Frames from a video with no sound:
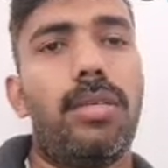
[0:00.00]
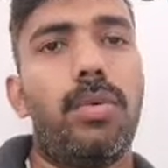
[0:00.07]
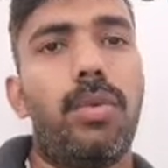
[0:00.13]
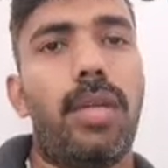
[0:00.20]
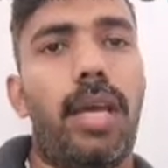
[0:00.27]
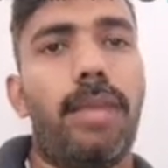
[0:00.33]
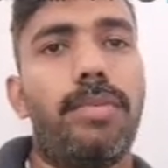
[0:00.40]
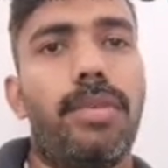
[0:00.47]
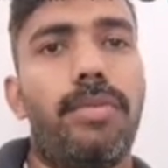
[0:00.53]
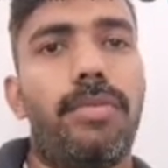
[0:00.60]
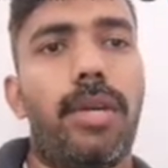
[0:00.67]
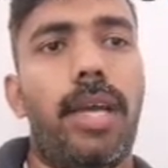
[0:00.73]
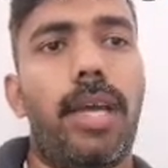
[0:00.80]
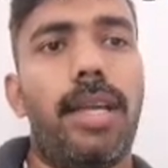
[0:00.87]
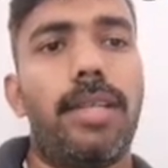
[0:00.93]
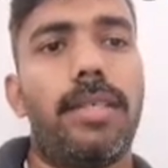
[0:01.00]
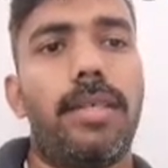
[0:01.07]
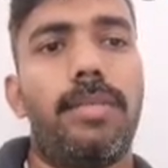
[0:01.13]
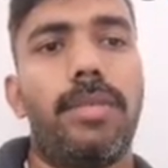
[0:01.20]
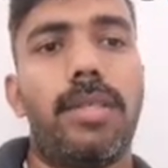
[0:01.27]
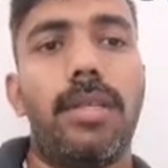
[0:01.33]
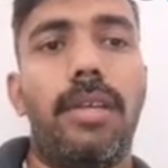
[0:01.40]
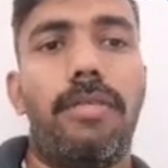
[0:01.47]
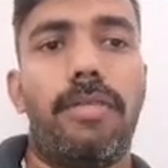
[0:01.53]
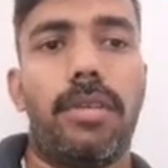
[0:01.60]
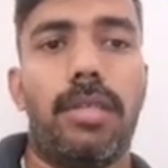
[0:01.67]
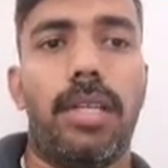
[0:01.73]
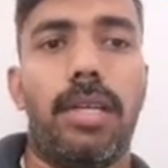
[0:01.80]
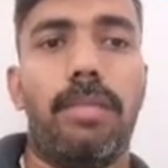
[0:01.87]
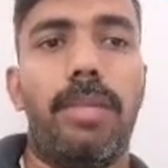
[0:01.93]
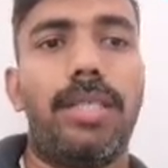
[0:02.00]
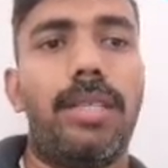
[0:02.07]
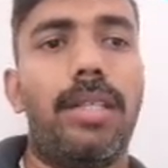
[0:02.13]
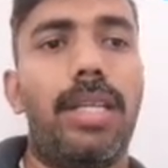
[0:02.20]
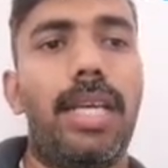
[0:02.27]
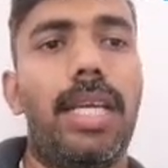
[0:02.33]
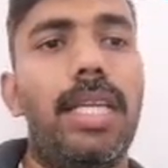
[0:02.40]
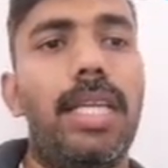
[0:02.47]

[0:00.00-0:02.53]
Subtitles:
types of organisms differ. That means in the